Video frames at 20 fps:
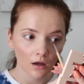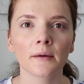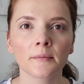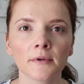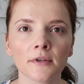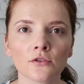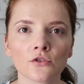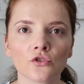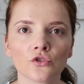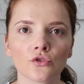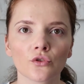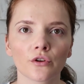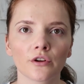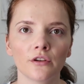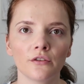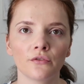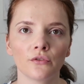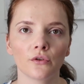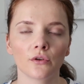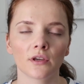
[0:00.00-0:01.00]
I'm not sure
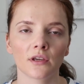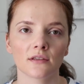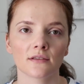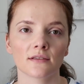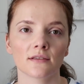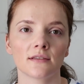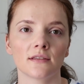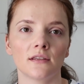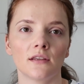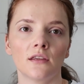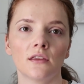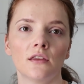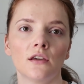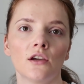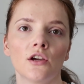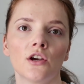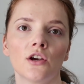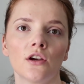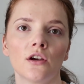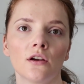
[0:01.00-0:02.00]
if you can see
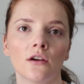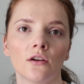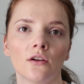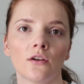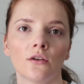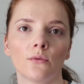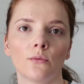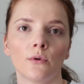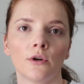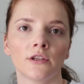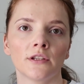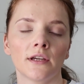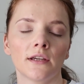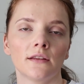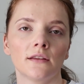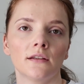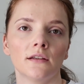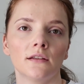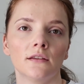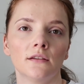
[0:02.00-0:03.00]
there what I
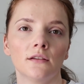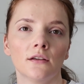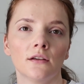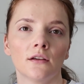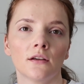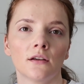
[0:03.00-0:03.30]
did.